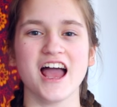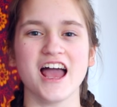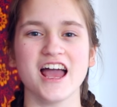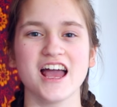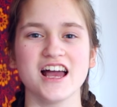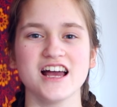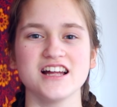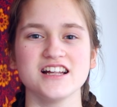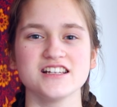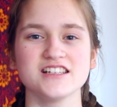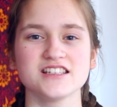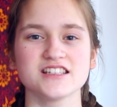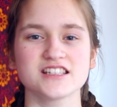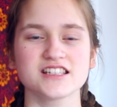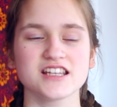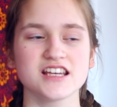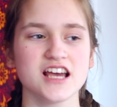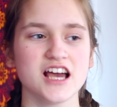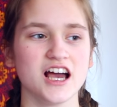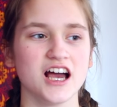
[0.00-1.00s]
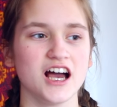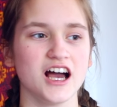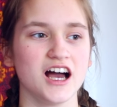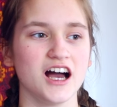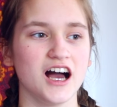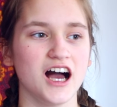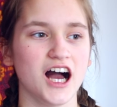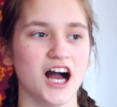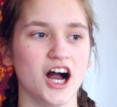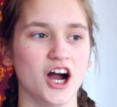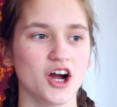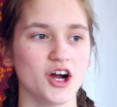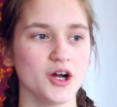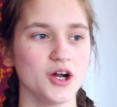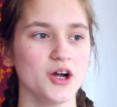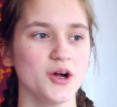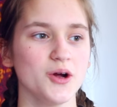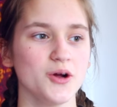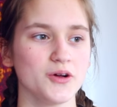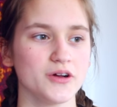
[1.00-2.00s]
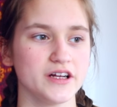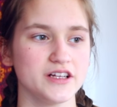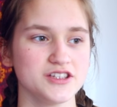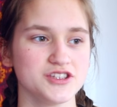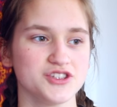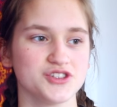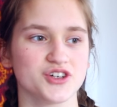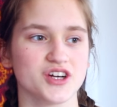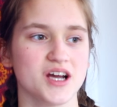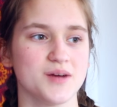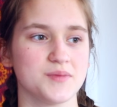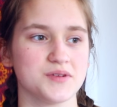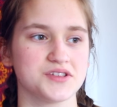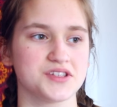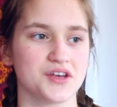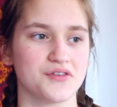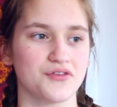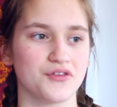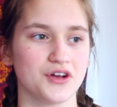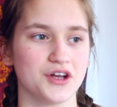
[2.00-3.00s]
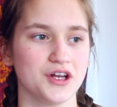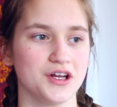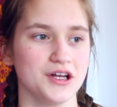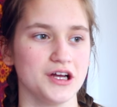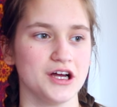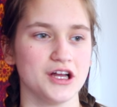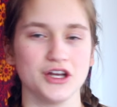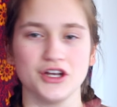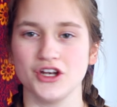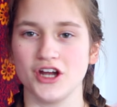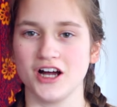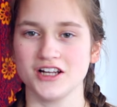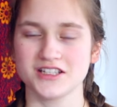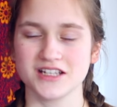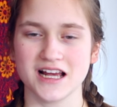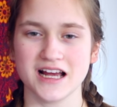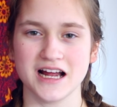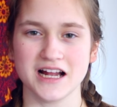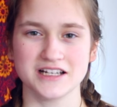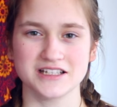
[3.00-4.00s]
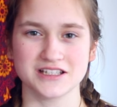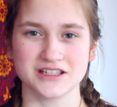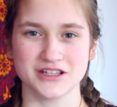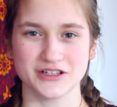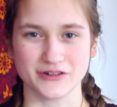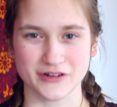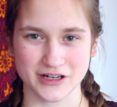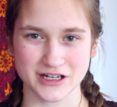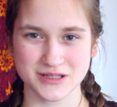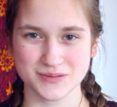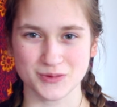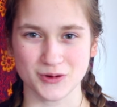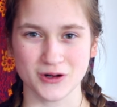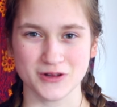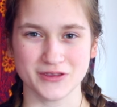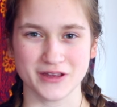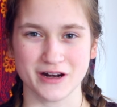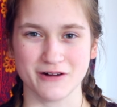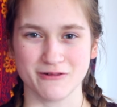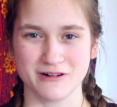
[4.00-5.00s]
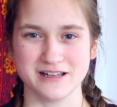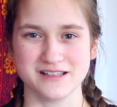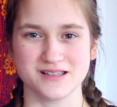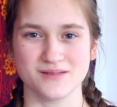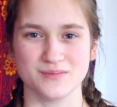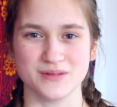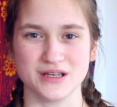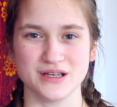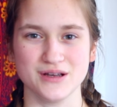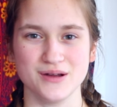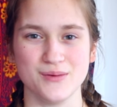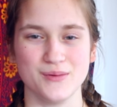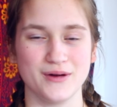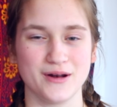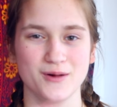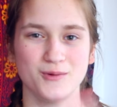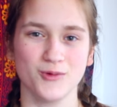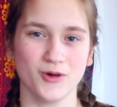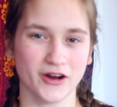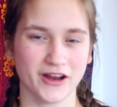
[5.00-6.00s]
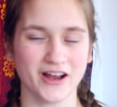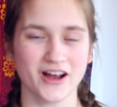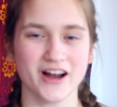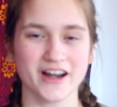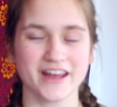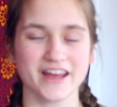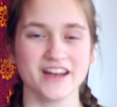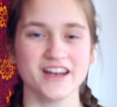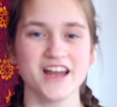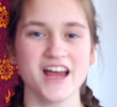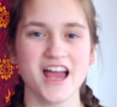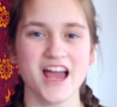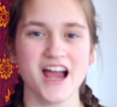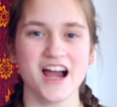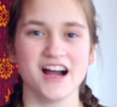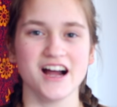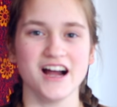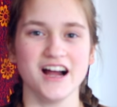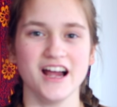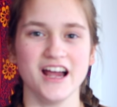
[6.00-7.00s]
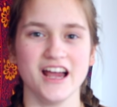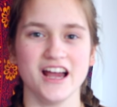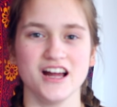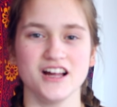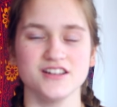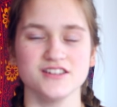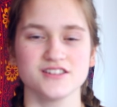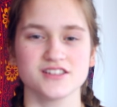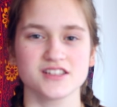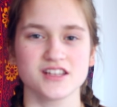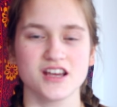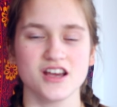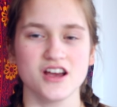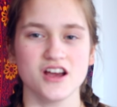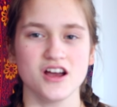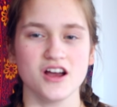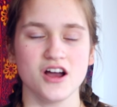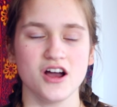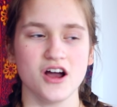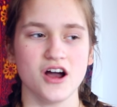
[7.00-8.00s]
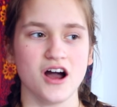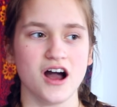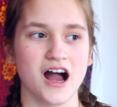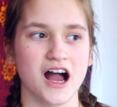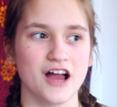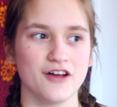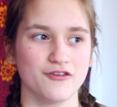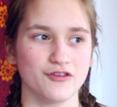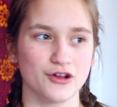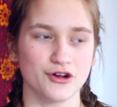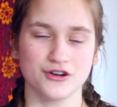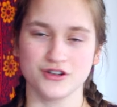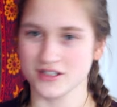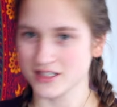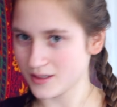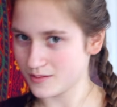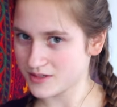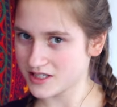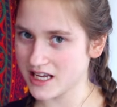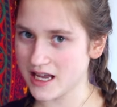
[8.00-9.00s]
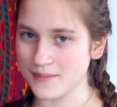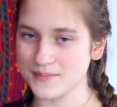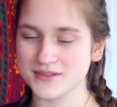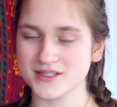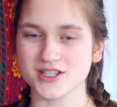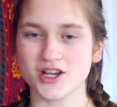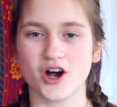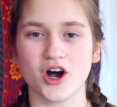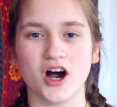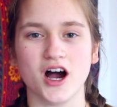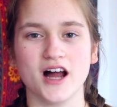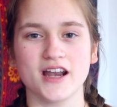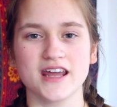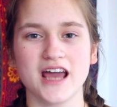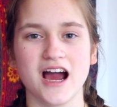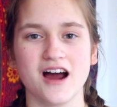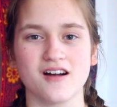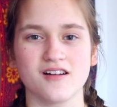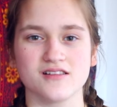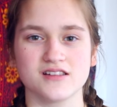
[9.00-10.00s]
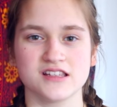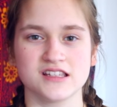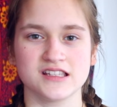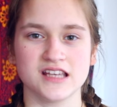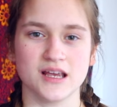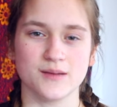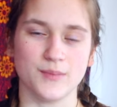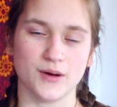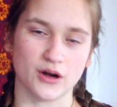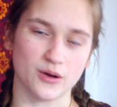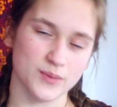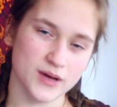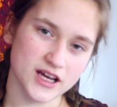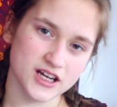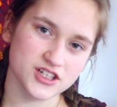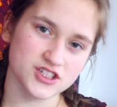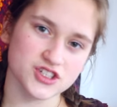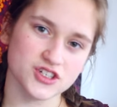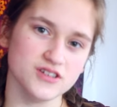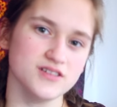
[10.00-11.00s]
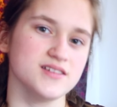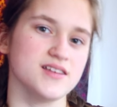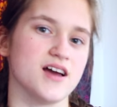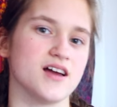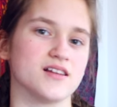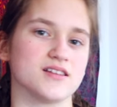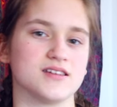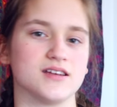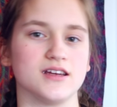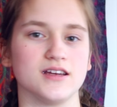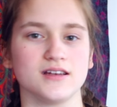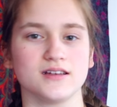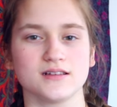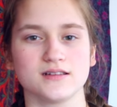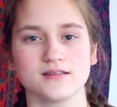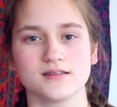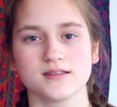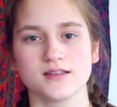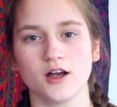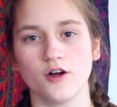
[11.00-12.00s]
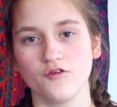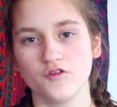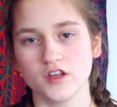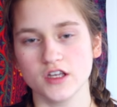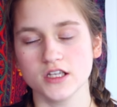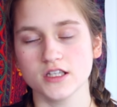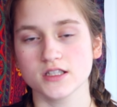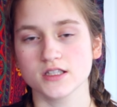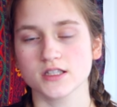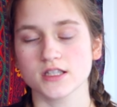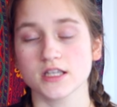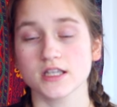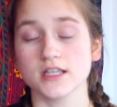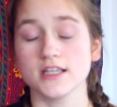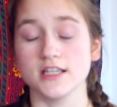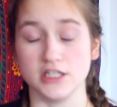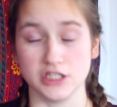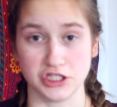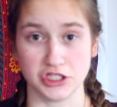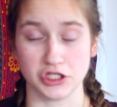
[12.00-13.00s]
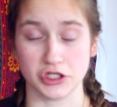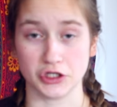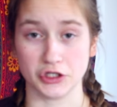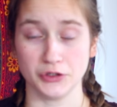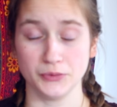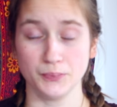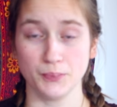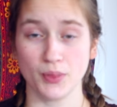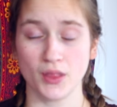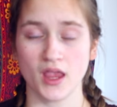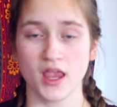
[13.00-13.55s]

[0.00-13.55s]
and our Instagram is definitely not at the greatest point that I wanted to be but I'm working on it and I've learned some tips on how to take better pictures, how to take selfies easier,